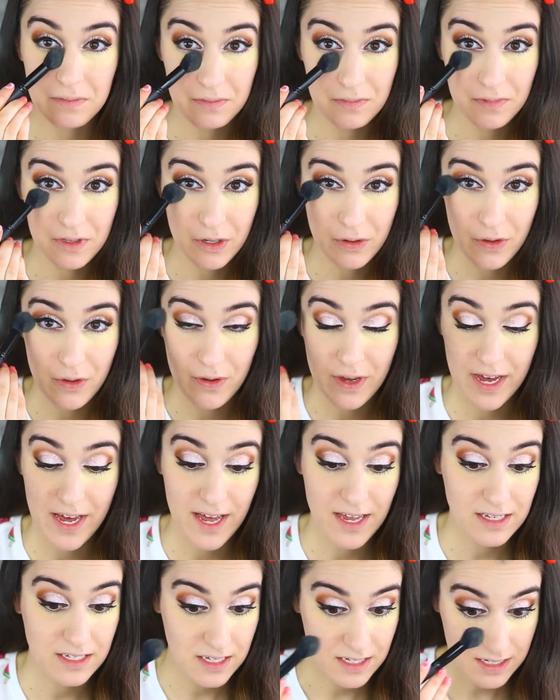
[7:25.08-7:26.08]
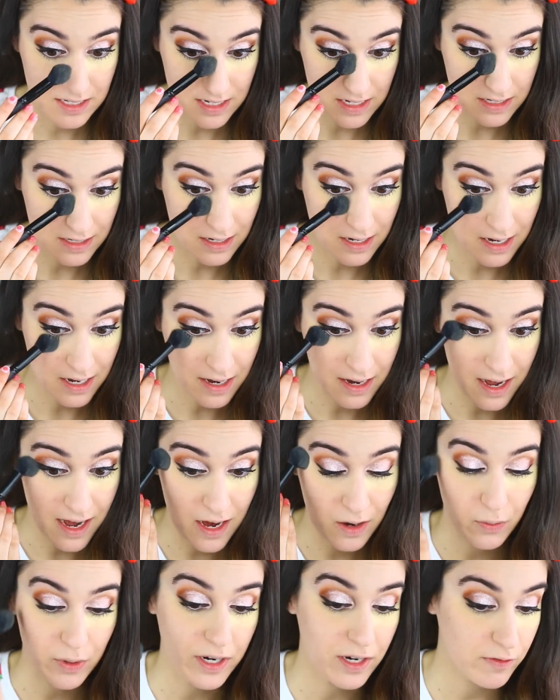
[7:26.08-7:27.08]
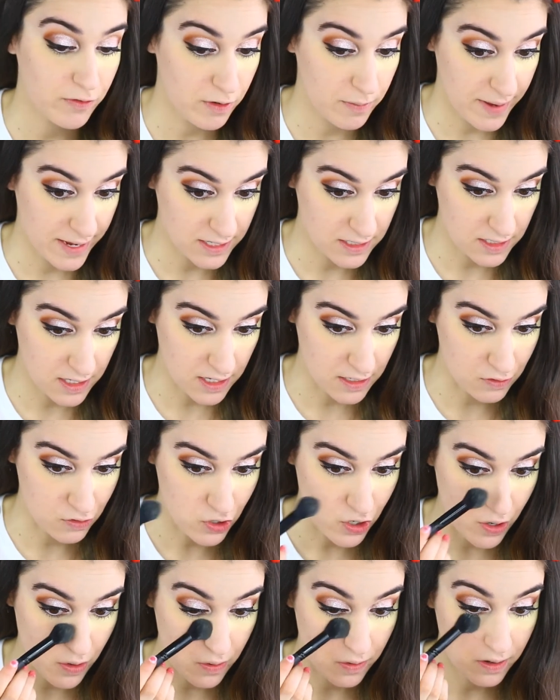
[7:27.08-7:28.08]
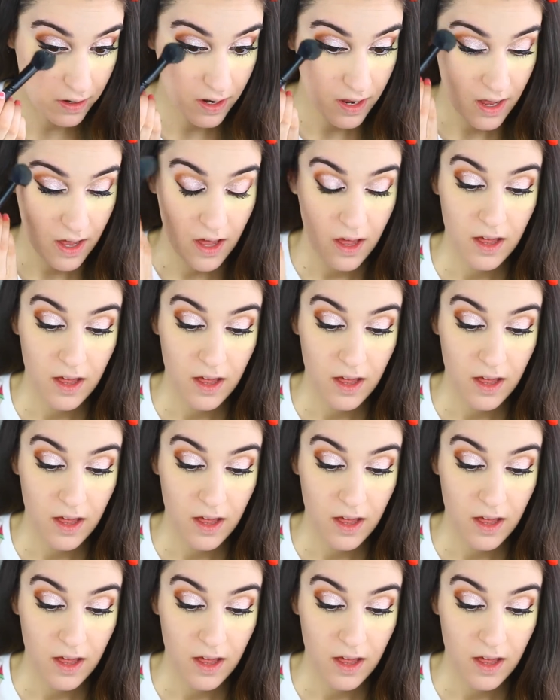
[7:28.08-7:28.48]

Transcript: No, you guys, this does not work for my skin tone.